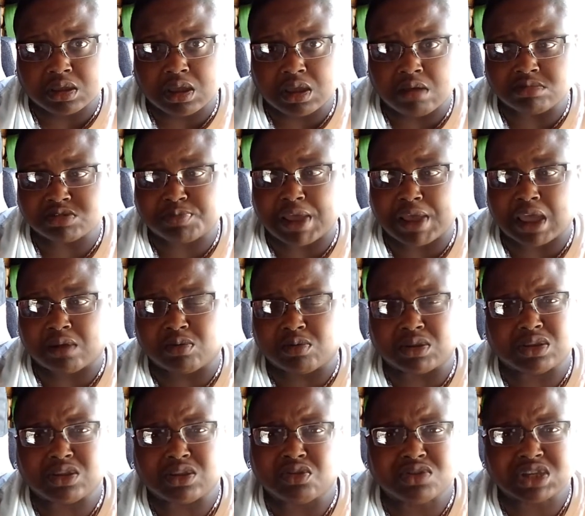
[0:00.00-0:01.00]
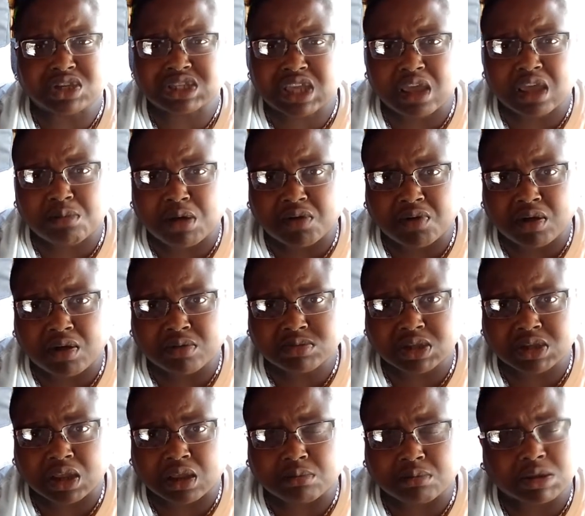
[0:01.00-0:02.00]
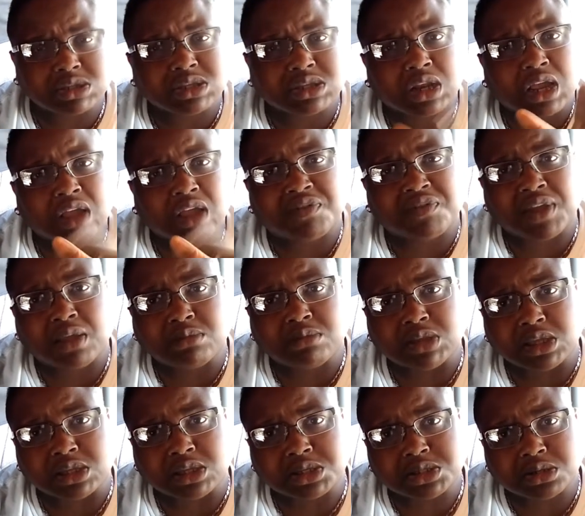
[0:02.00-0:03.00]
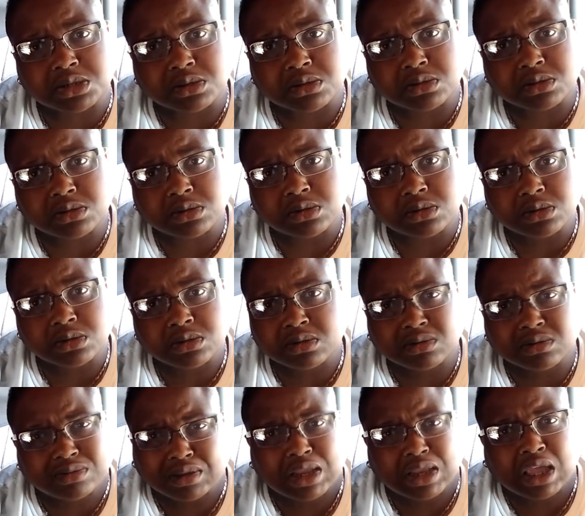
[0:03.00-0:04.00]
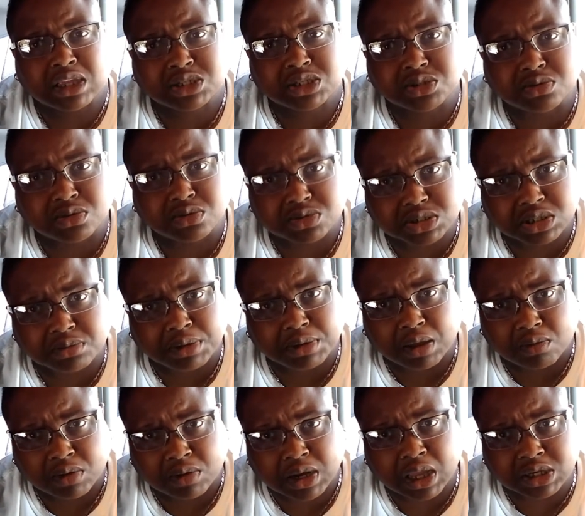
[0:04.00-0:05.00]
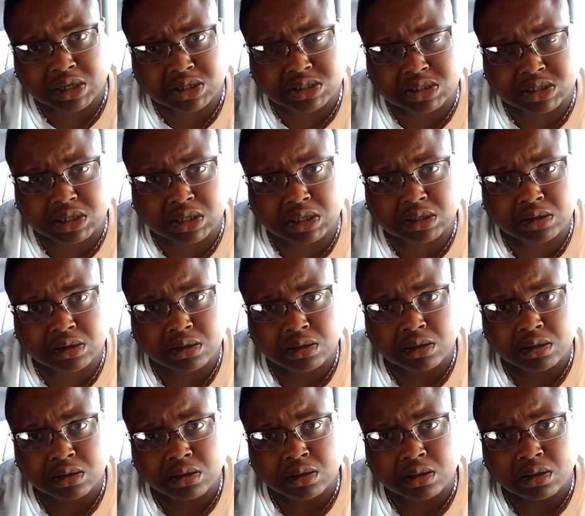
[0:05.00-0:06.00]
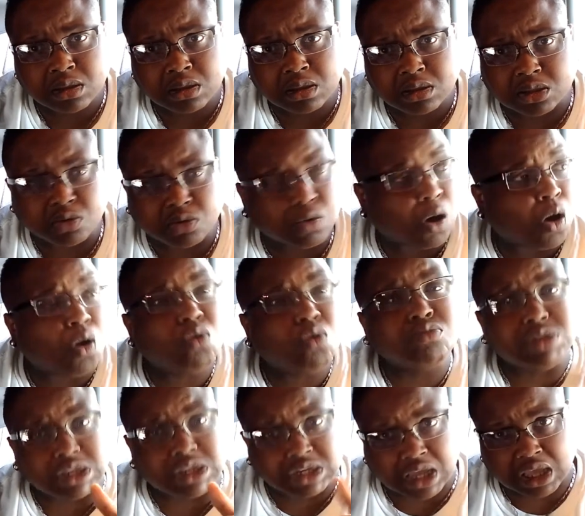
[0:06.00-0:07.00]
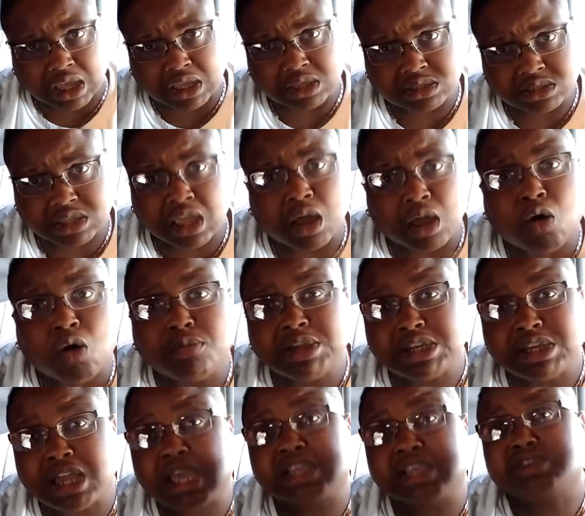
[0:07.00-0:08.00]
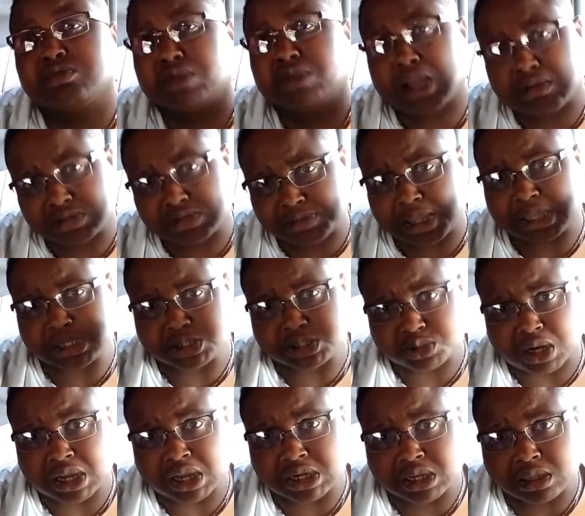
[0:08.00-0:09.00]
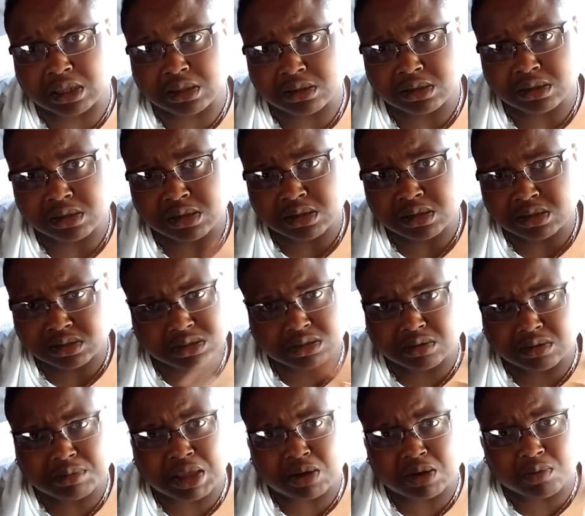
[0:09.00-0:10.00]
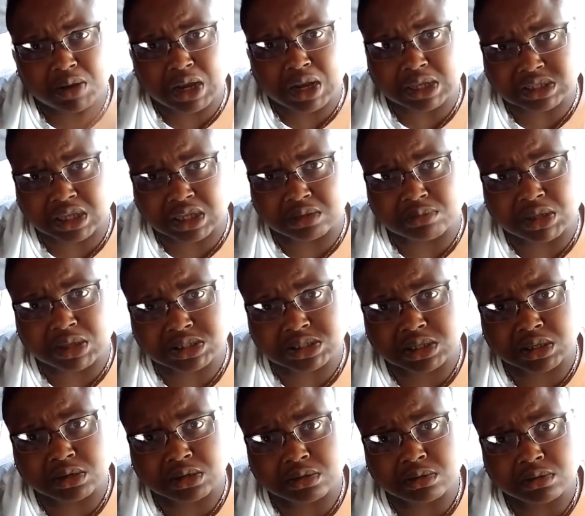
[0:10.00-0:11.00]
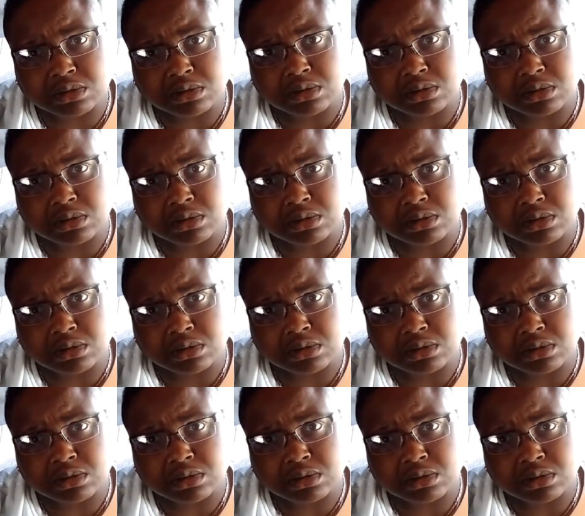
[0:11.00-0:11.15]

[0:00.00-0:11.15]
comes back with, You just came off home time. I said, I got family issues. I ask you no shit about what I just did. You owe me days. They owe me days from when I was back in training. It don't matter when I take my shit.